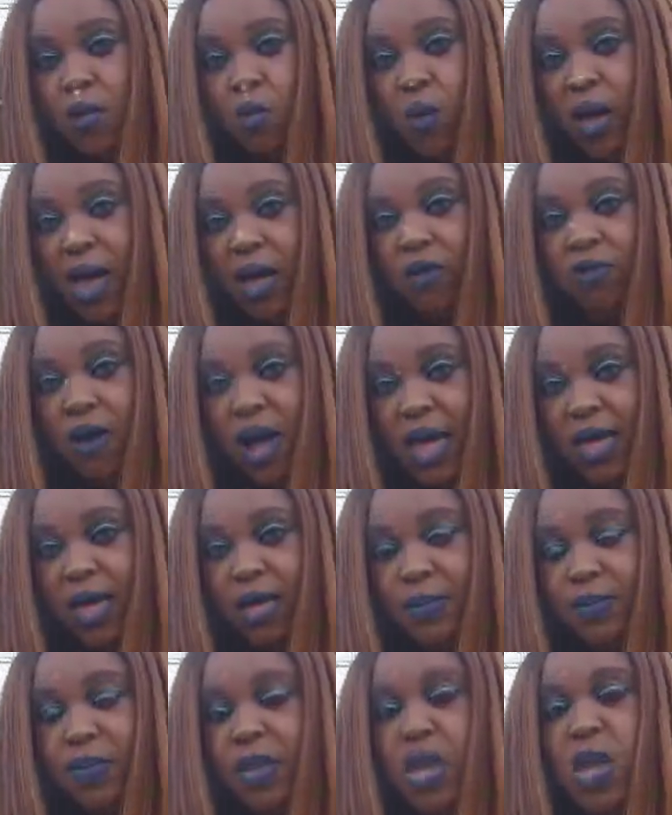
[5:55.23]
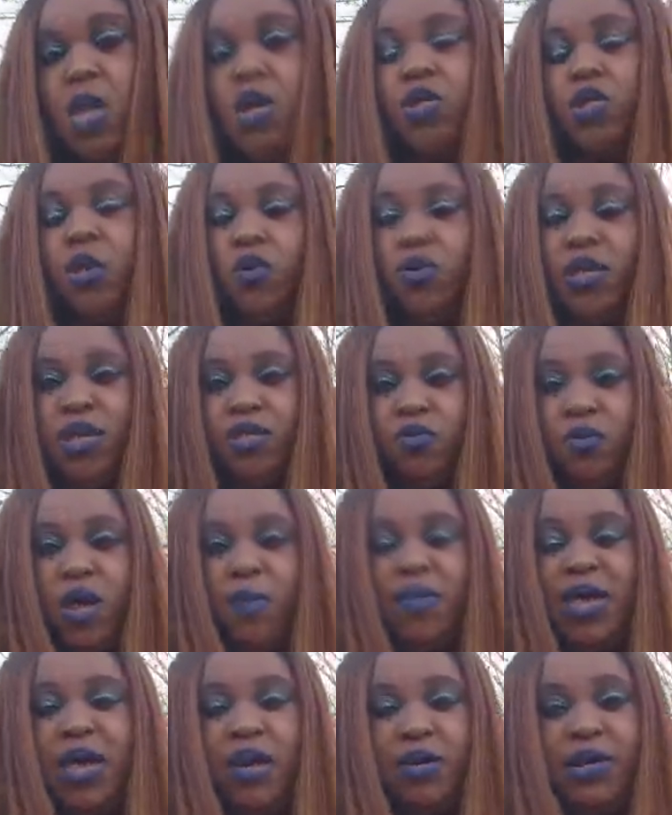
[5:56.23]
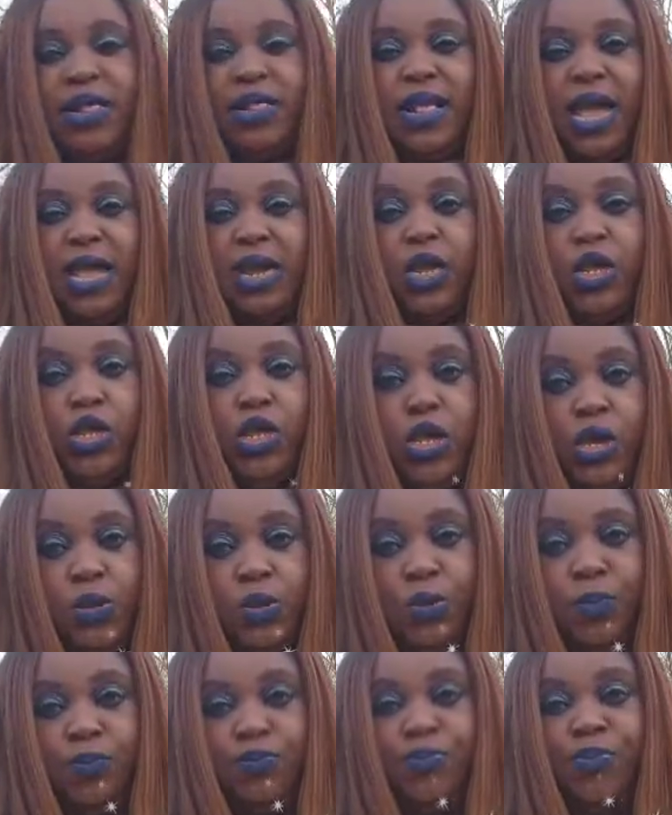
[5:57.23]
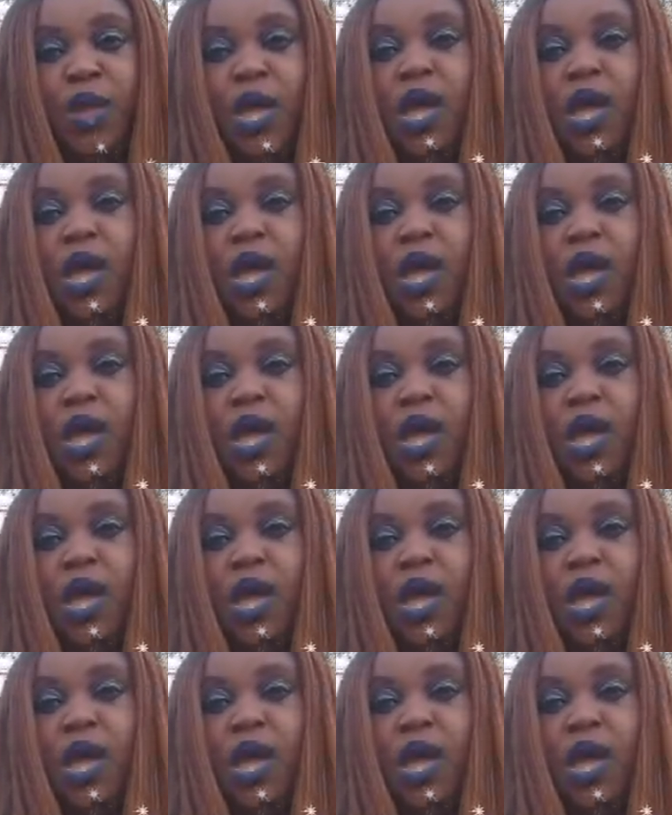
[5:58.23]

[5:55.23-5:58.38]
that way right so that's what i'm here to say to you